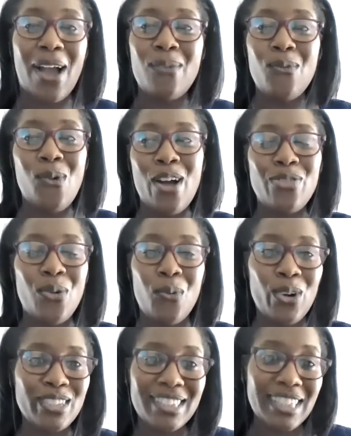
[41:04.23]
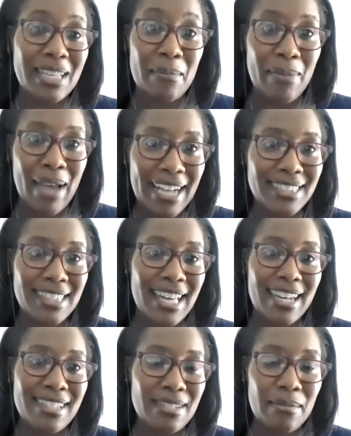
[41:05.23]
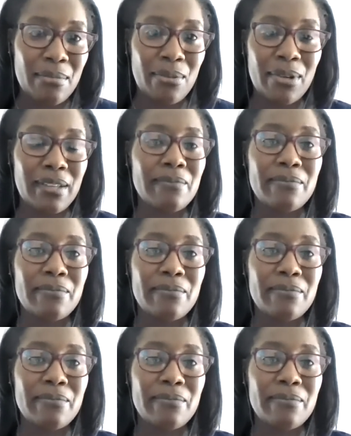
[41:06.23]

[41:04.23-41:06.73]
I want the world to get back to that at some point.